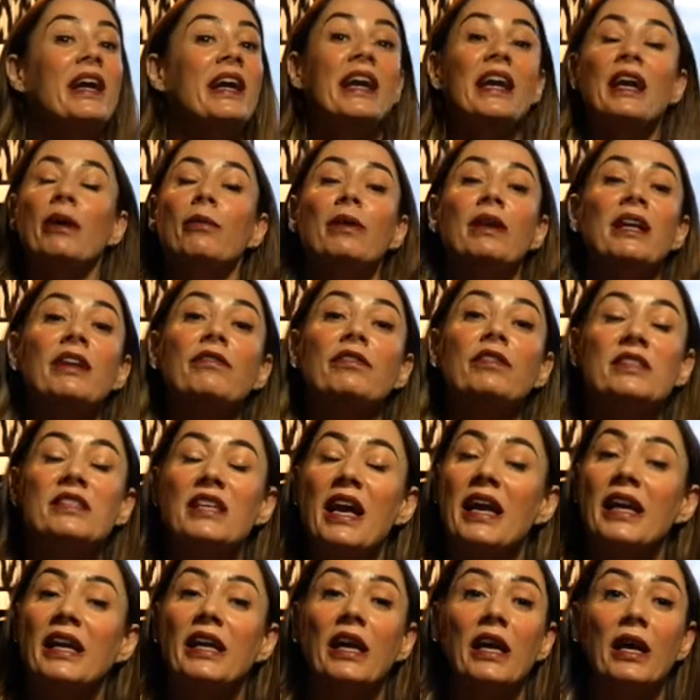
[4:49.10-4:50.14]
It will even
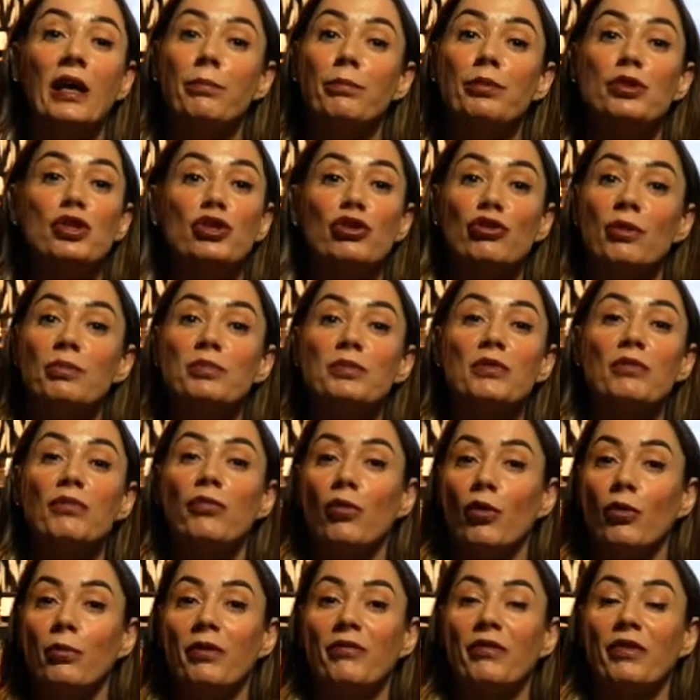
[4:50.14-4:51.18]
take a prescription
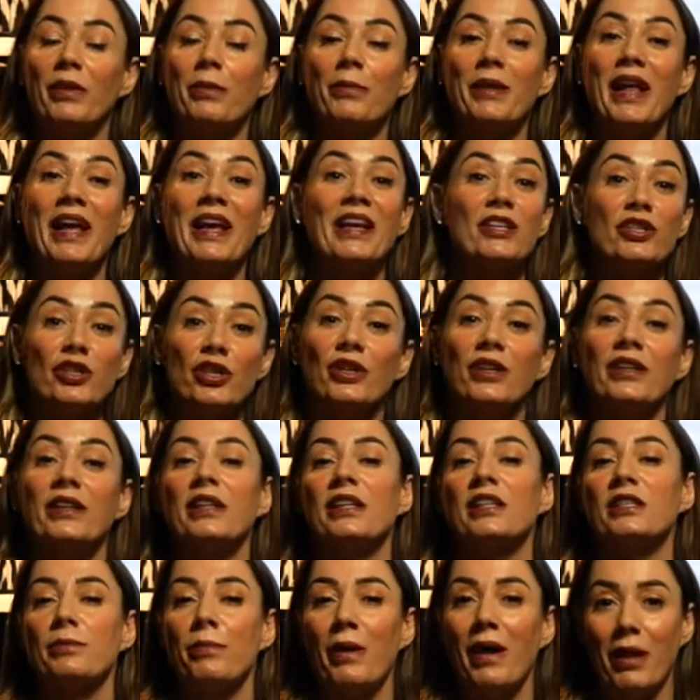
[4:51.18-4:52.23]
form of vitamin A and turn it
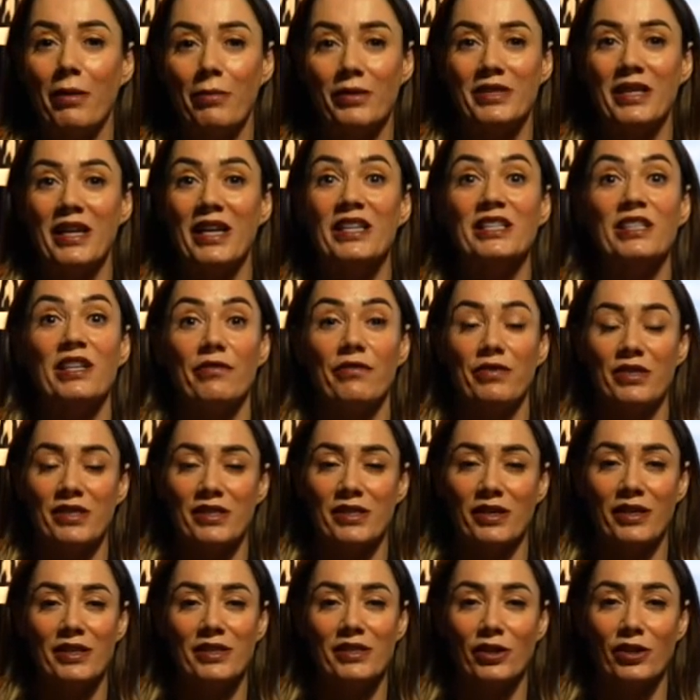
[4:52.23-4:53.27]
into palmitate if it
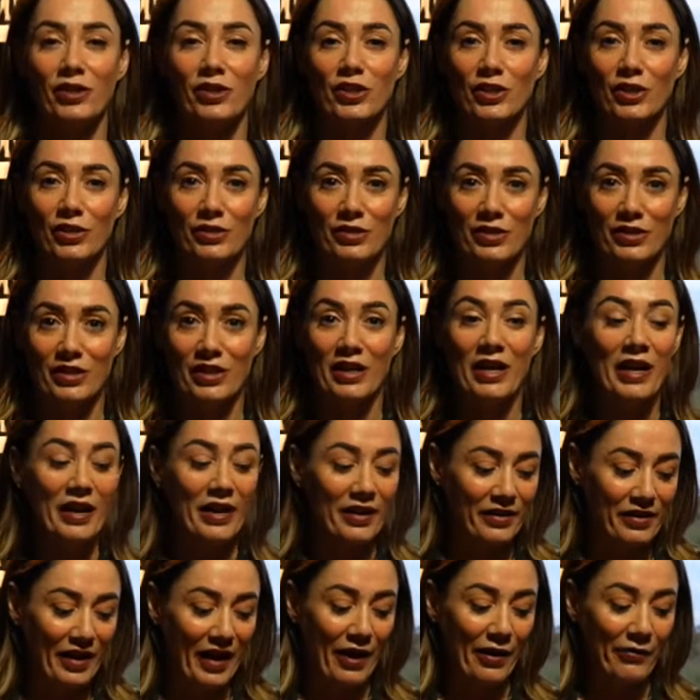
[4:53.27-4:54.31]
decides not to use it
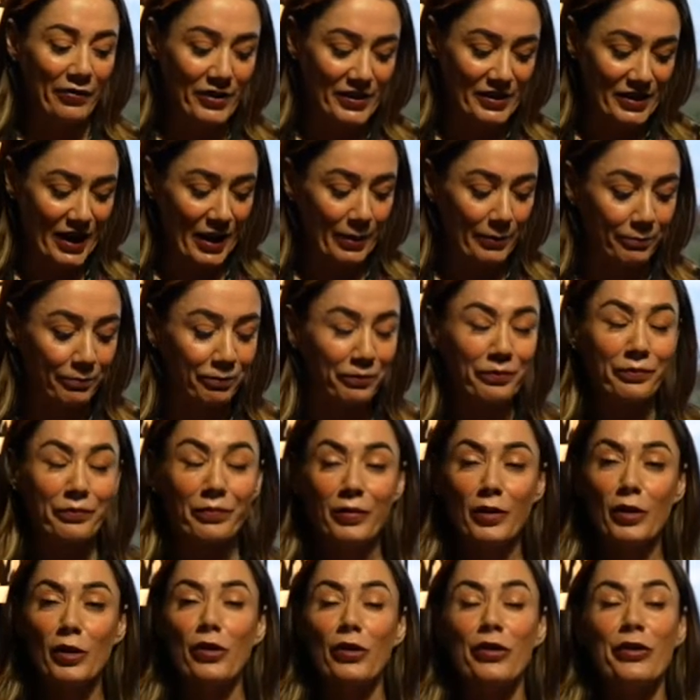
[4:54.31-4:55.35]
there and then.
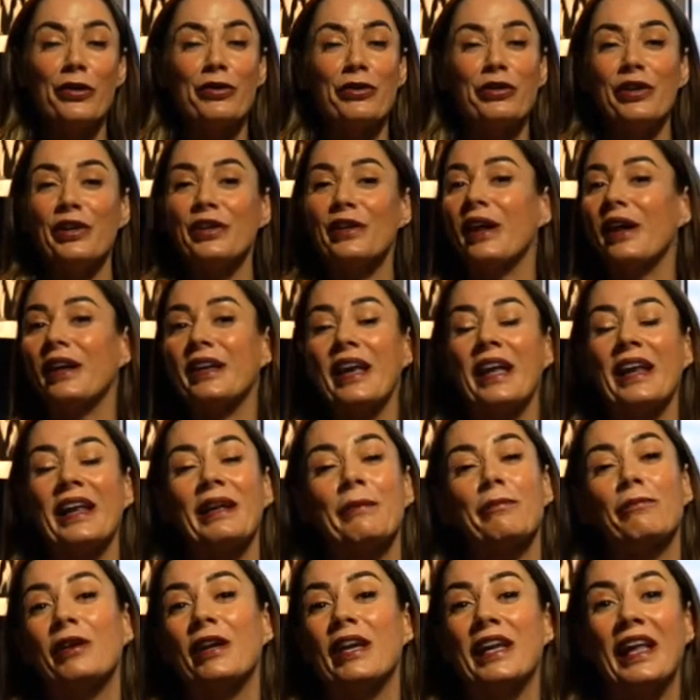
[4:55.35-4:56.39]
So you're not
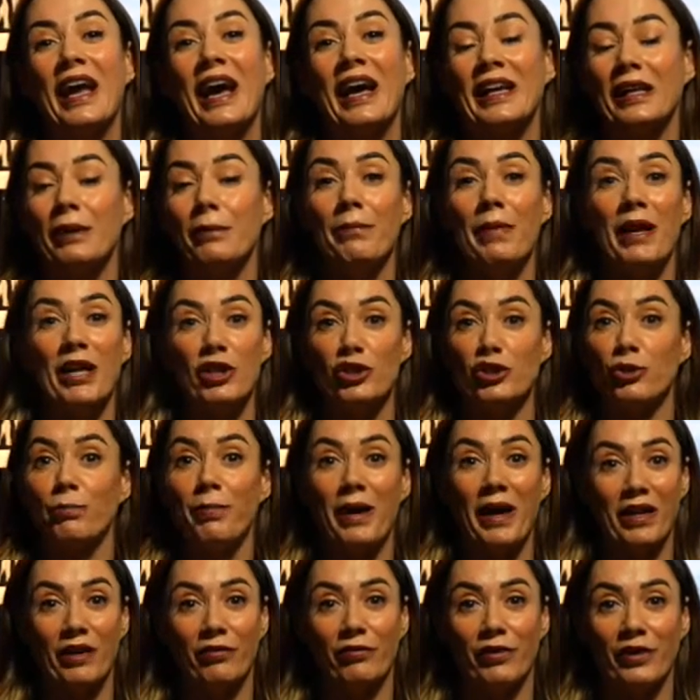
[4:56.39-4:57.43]
getting really any major
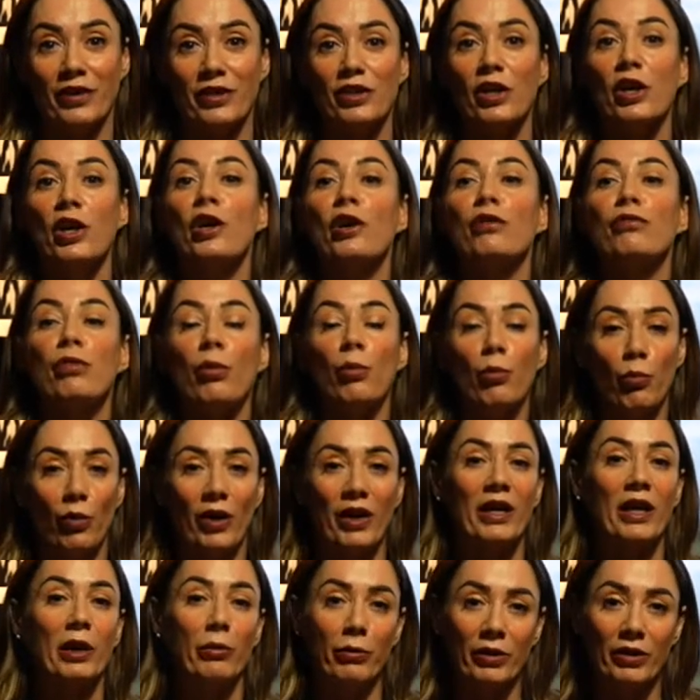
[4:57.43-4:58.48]
benefit from
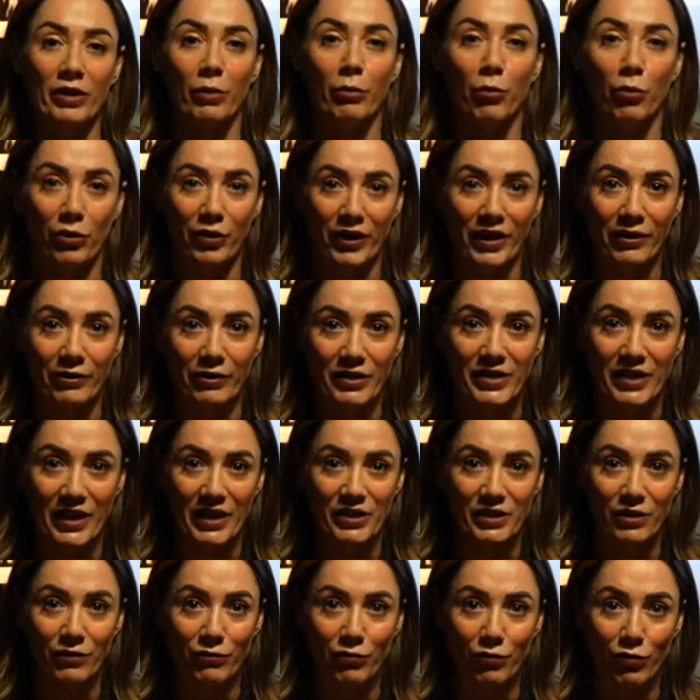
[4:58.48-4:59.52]
working with the more
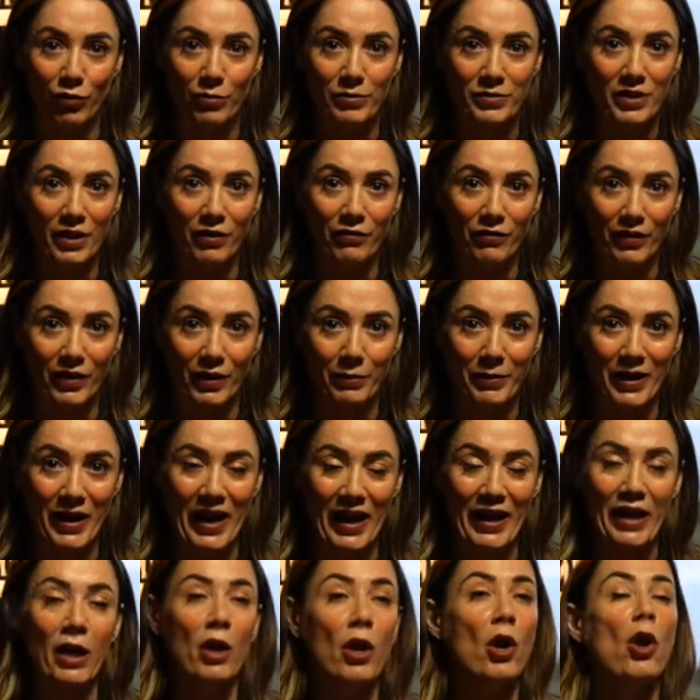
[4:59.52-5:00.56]
irritating forms of vitamin
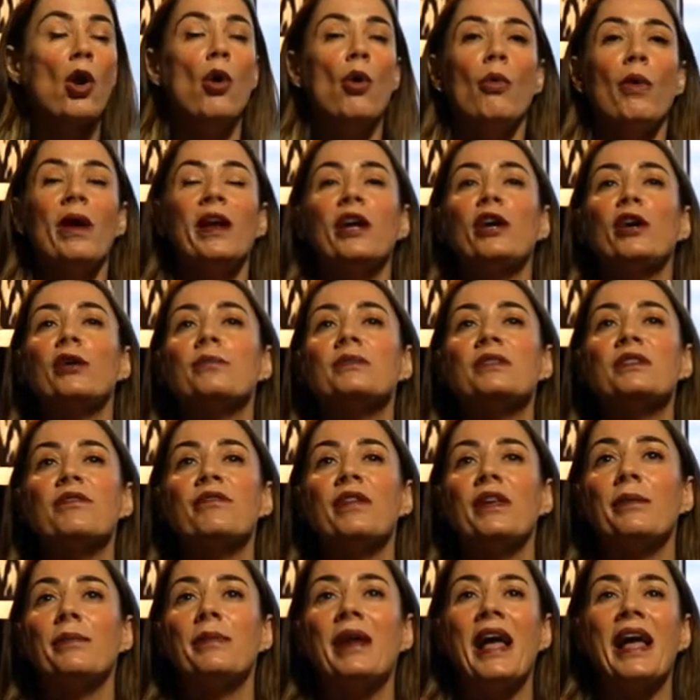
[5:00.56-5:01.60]
A. When it comes to
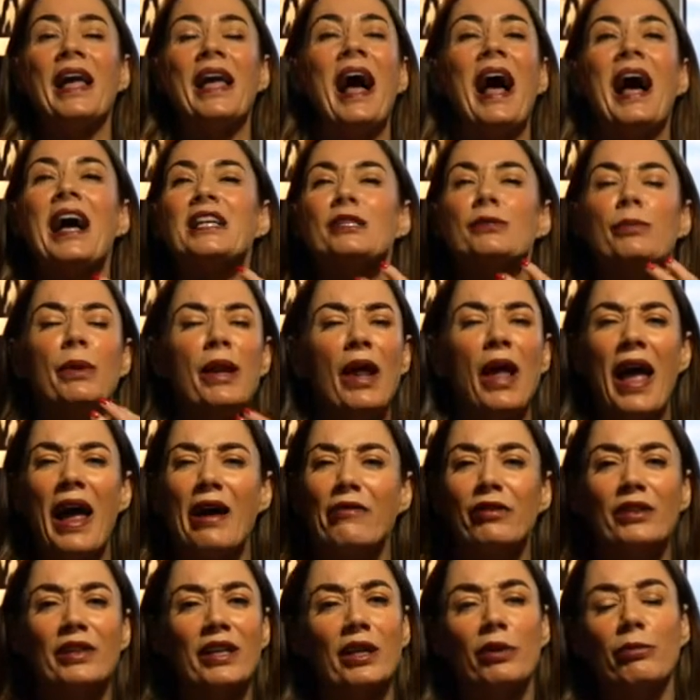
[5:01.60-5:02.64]
vitamin A, as with
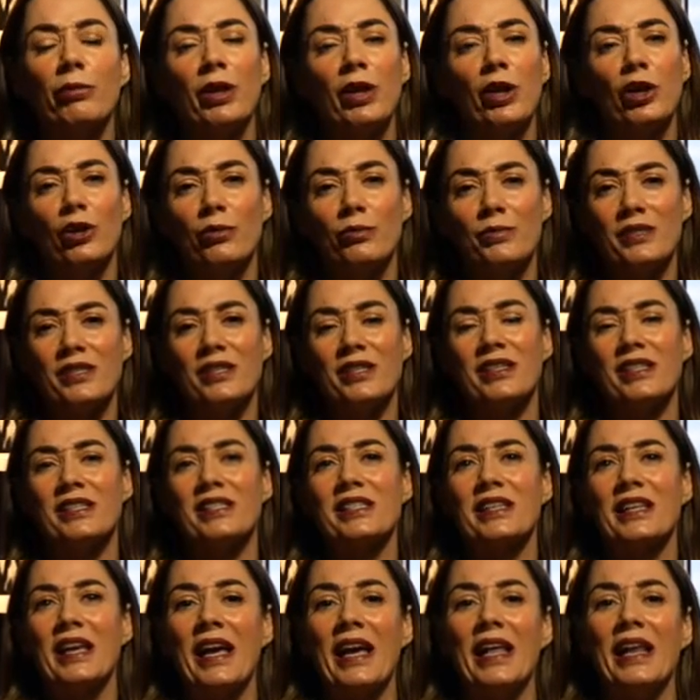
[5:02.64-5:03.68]
everything when it comes to the
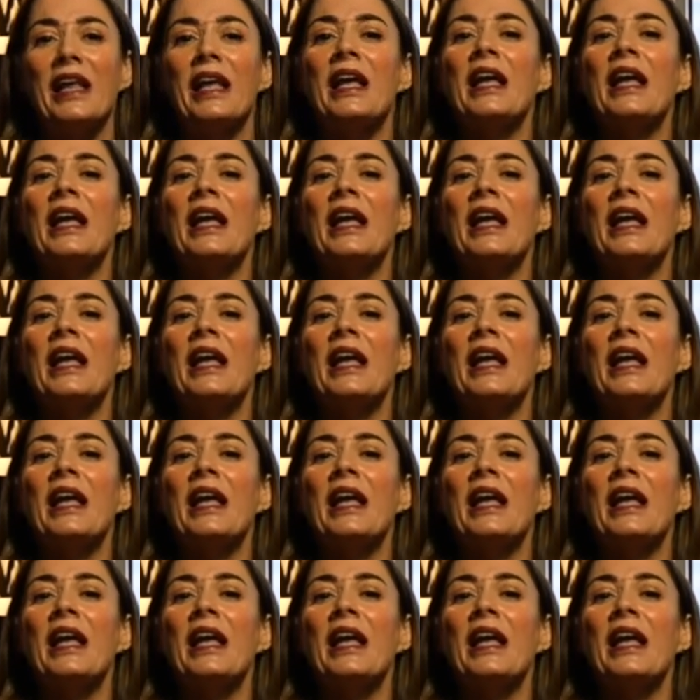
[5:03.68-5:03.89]
skin,